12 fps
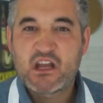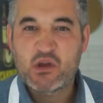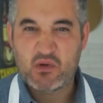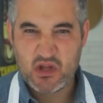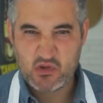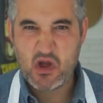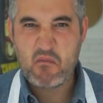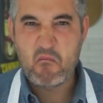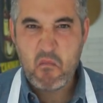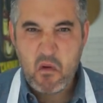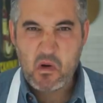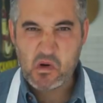You want to do it
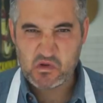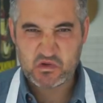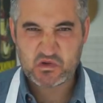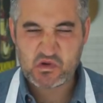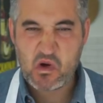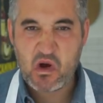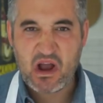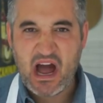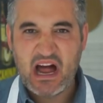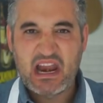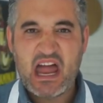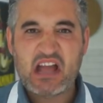more,
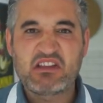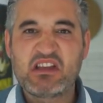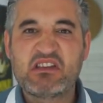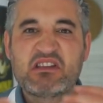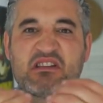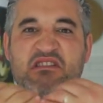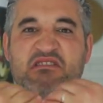stronger, like this.